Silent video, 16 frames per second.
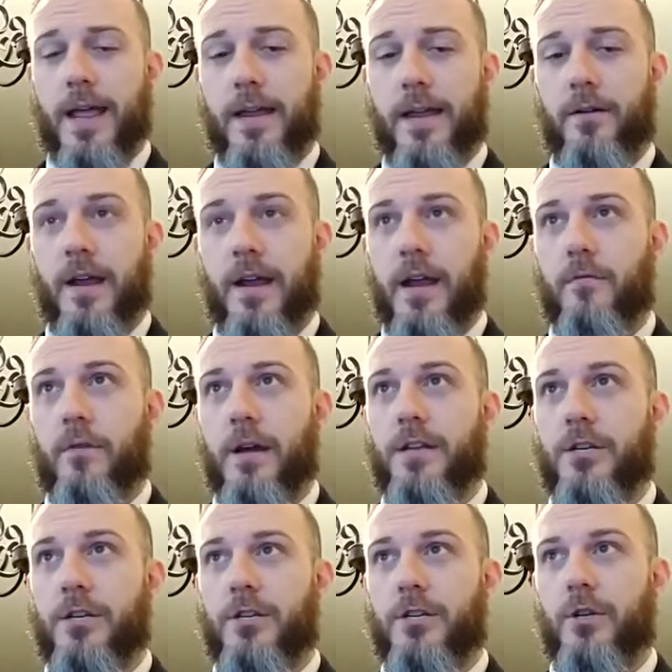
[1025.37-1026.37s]
hate Grant, right,
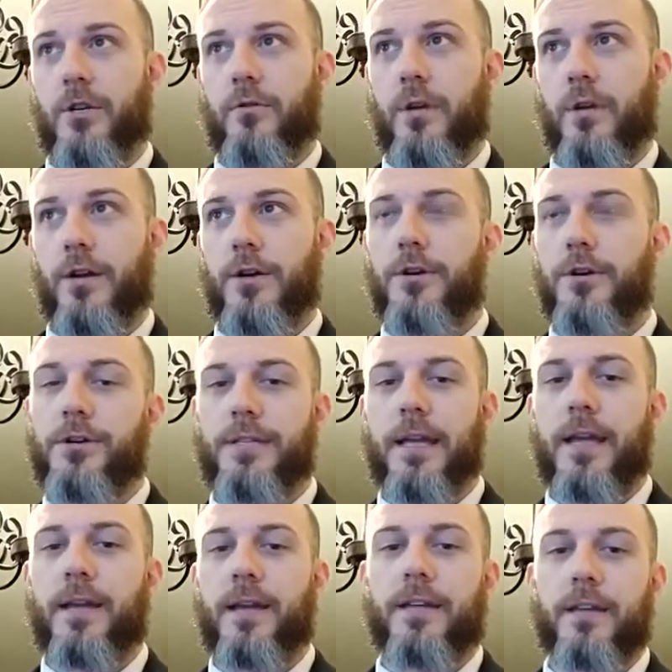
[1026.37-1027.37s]
just don't
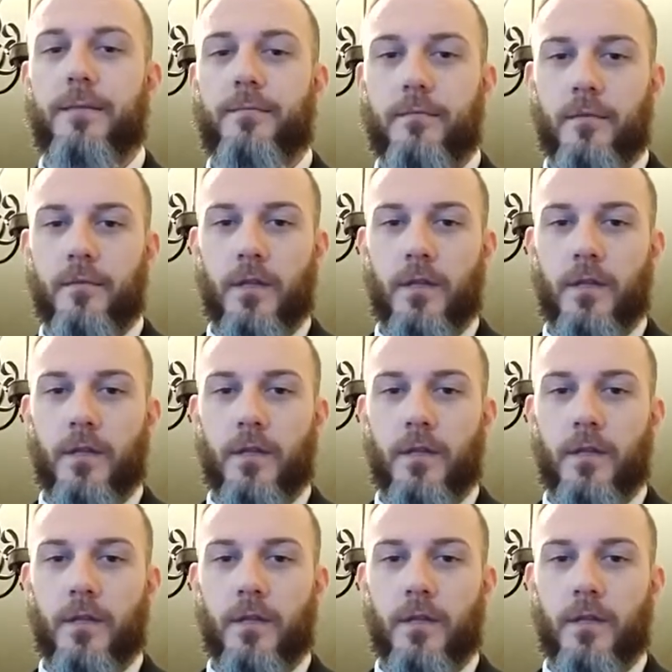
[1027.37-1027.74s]
understand him.